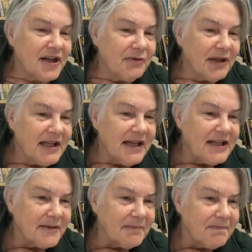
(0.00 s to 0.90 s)
you really
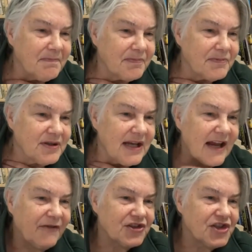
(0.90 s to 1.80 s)
need to,
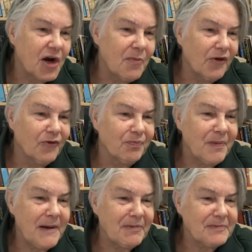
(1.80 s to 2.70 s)
if there's no more
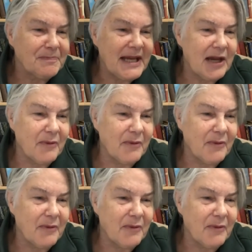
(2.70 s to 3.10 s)
people speaking,